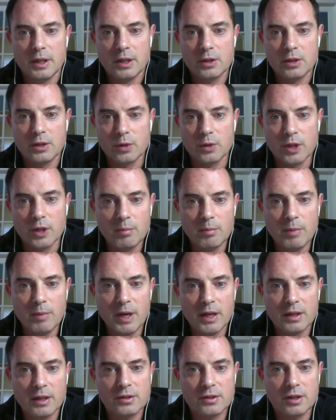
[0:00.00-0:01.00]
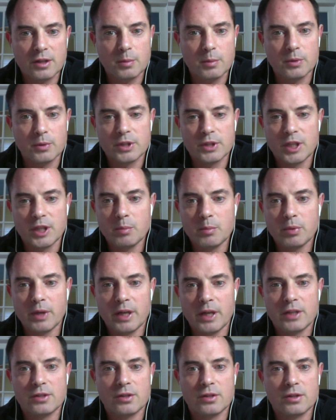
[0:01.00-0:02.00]
So keep making disciples, keep
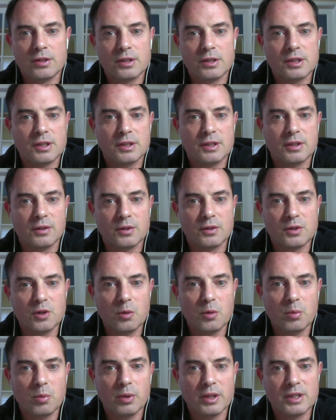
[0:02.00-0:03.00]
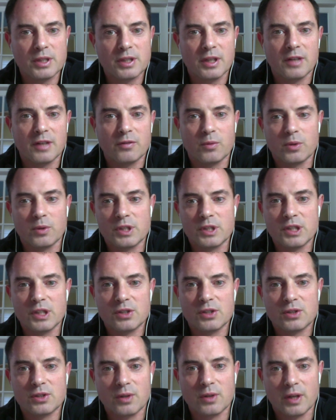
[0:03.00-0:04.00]
planting churches until there's no place left where
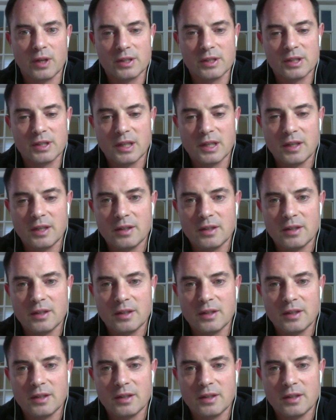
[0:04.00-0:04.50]
Jesus Christ